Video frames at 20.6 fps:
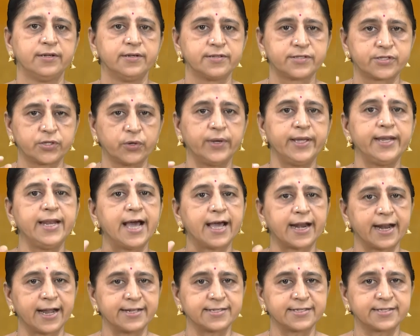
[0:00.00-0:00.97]
So in
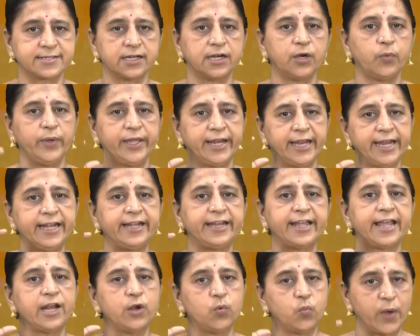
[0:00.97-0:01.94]
our answer we
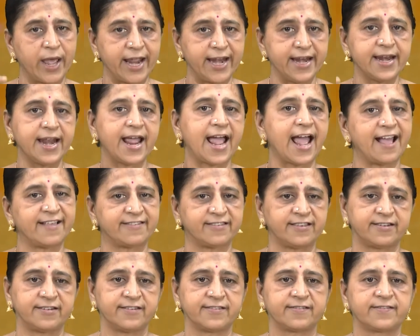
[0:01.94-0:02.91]
retain when as
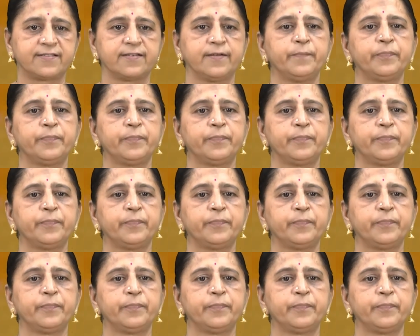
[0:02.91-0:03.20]
it is.